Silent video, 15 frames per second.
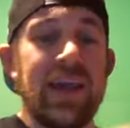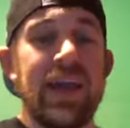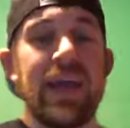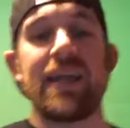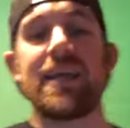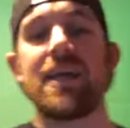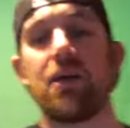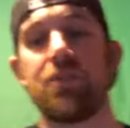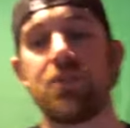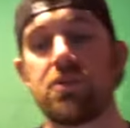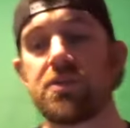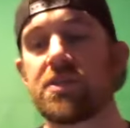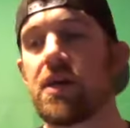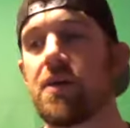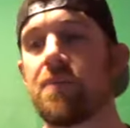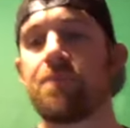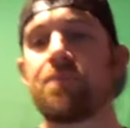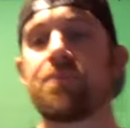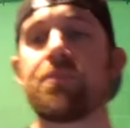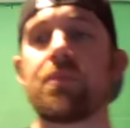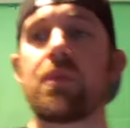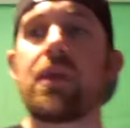Anyhow, there's um
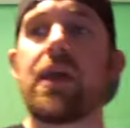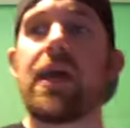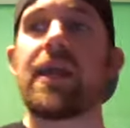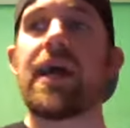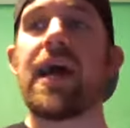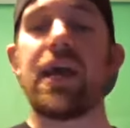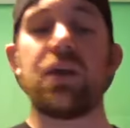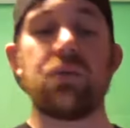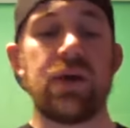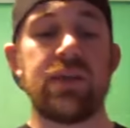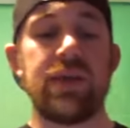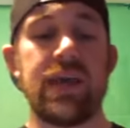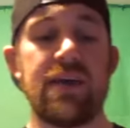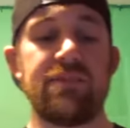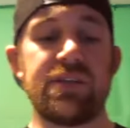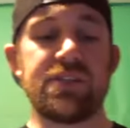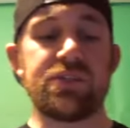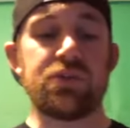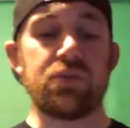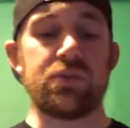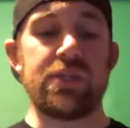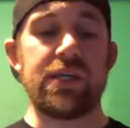at Agway they have these
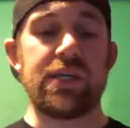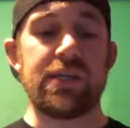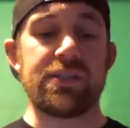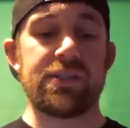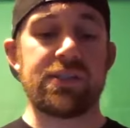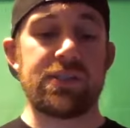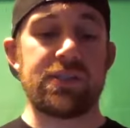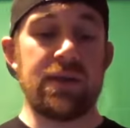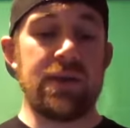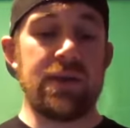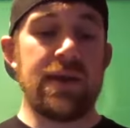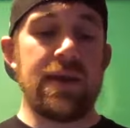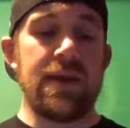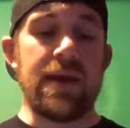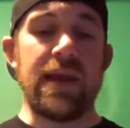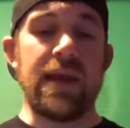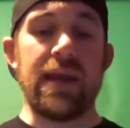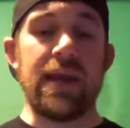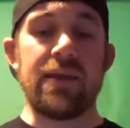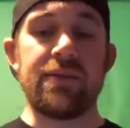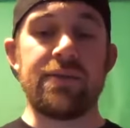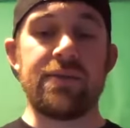little discs,
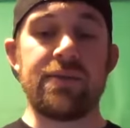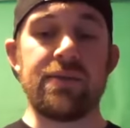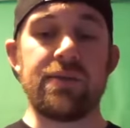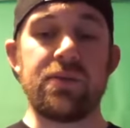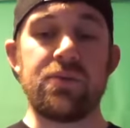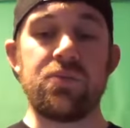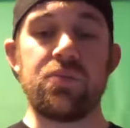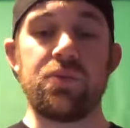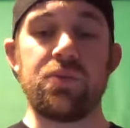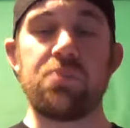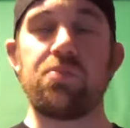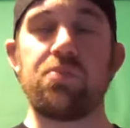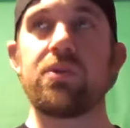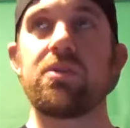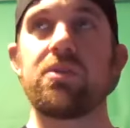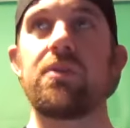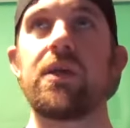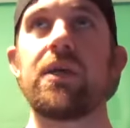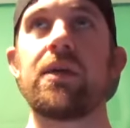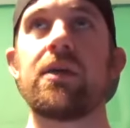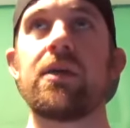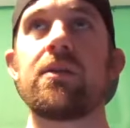and you you put them
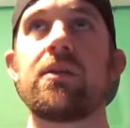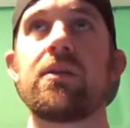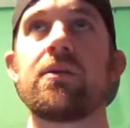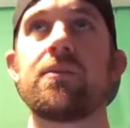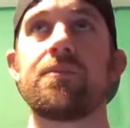in